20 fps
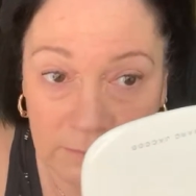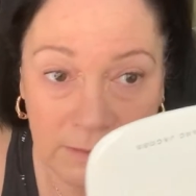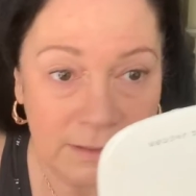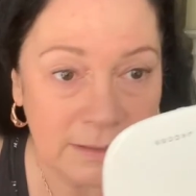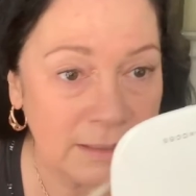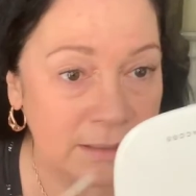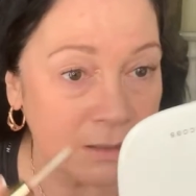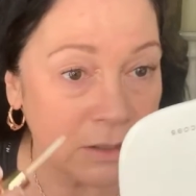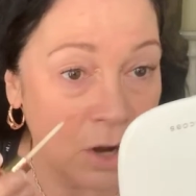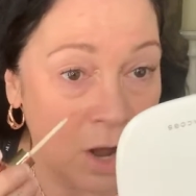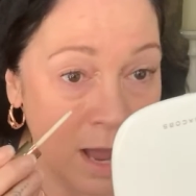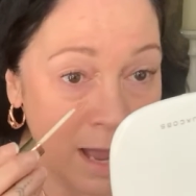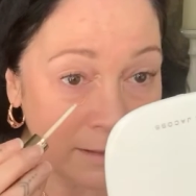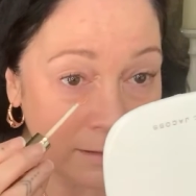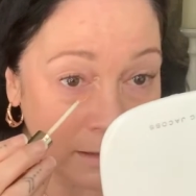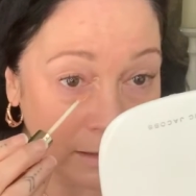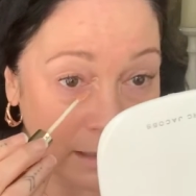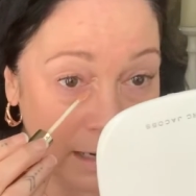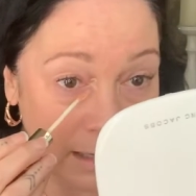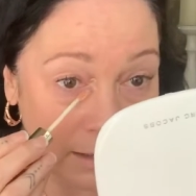This is
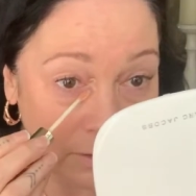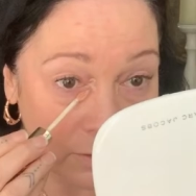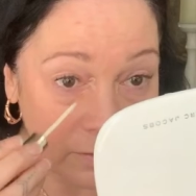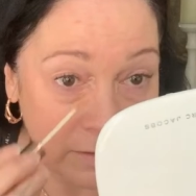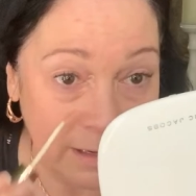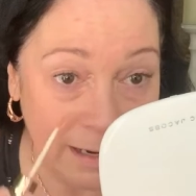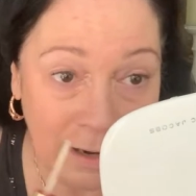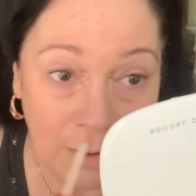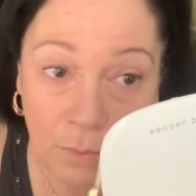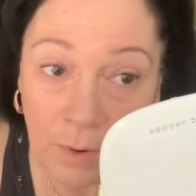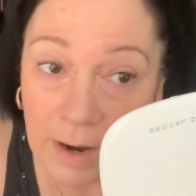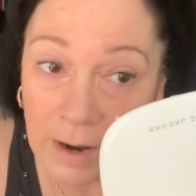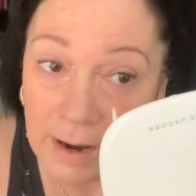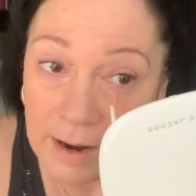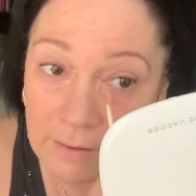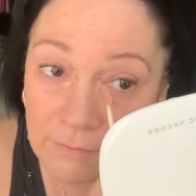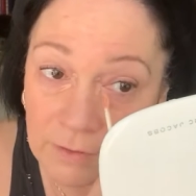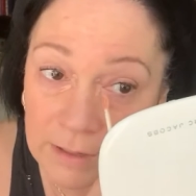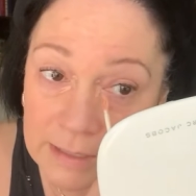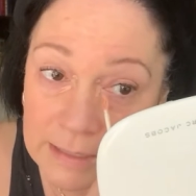not the color that I
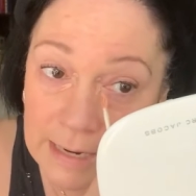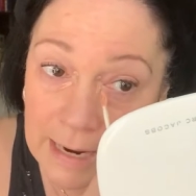wear every